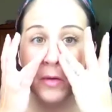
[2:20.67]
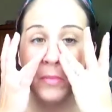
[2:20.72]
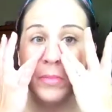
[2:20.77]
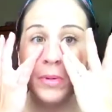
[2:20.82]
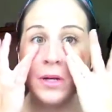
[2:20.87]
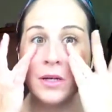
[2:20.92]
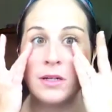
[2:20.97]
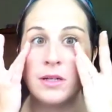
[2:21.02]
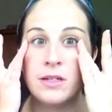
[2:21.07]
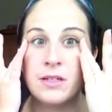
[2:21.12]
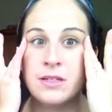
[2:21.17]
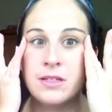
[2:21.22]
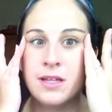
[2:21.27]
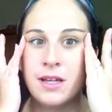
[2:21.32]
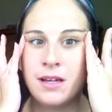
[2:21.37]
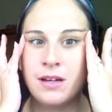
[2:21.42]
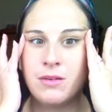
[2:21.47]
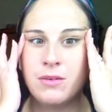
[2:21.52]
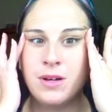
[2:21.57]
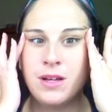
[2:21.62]
But it does
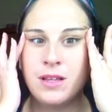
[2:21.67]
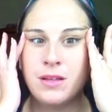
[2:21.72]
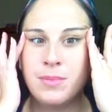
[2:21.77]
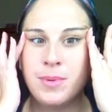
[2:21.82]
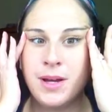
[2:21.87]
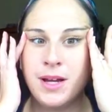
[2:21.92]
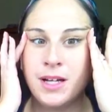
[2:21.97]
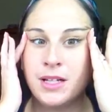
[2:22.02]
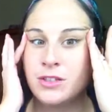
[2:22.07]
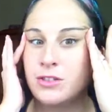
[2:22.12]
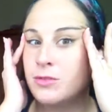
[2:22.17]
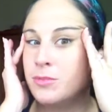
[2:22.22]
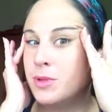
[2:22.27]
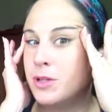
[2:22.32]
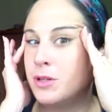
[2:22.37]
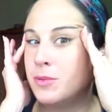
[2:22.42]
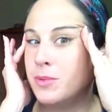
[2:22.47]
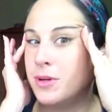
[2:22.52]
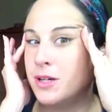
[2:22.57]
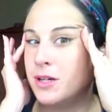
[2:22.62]
take away the bags from
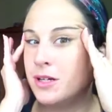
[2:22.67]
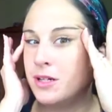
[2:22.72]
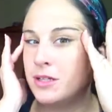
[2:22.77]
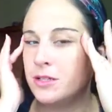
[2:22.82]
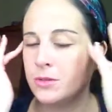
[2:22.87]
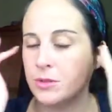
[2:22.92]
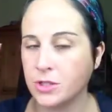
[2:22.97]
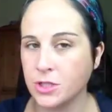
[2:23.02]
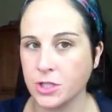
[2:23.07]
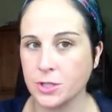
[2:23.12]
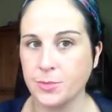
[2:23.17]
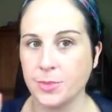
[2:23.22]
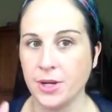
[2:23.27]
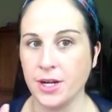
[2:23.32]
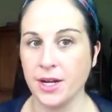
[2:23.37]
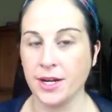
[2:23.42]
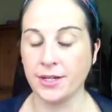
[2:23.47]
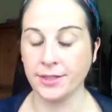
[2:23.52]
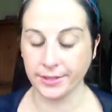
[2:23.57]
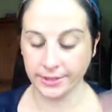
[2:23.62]
under my eyes, which is
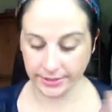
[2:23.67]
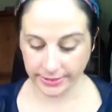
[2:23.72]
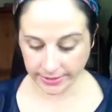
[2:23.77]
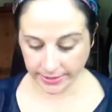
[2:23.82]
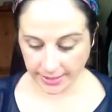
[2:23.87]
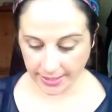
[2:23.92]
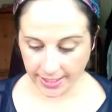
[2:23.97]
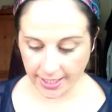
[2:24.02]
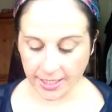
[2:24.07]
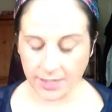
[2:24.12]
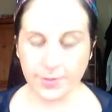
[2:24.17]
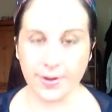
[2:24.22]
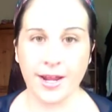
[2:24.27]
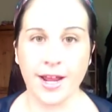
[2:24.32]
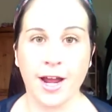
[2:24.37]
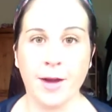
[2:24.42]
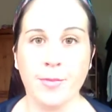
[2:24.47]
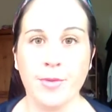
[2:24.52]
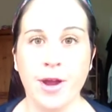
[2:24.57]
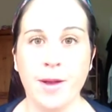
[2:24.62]
brilliant.
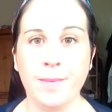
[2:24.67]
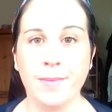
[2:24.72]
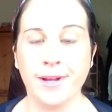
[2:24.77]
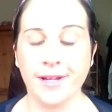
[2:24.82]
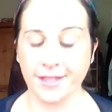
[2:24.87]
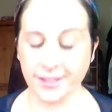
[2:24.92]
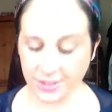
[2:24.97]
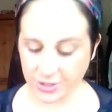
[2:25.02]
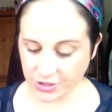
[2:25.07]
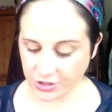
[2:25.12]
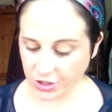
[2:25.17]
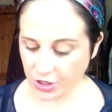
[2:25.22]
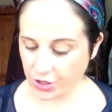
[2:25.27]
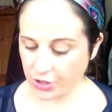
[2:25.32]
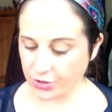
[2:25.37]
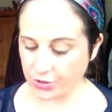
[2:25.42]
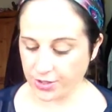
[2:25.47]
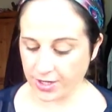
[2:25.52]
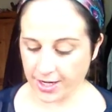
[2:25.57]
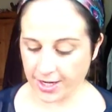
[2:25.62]
Anyway, I'm rambling.
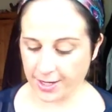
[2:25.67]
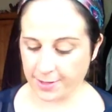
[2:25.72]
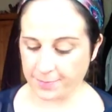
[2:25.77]
So